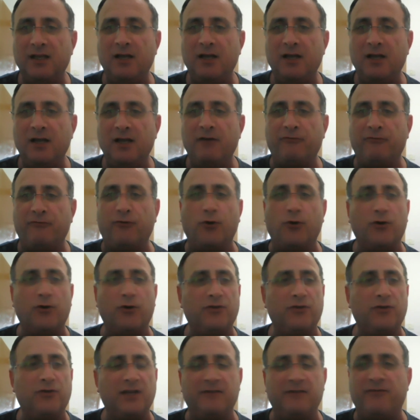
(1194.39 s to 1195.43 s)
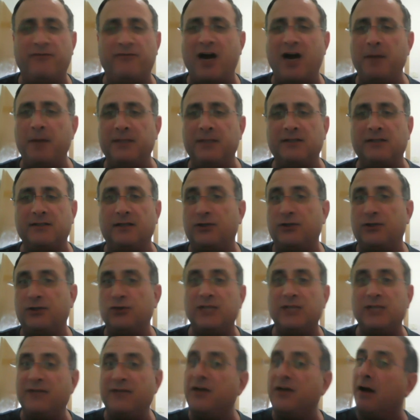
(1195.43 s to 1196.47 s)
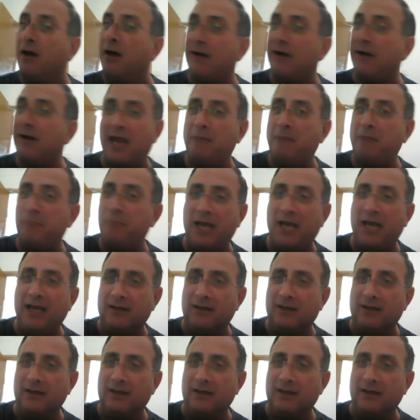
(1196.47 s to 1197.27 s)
for the environmental issues, even our campaign,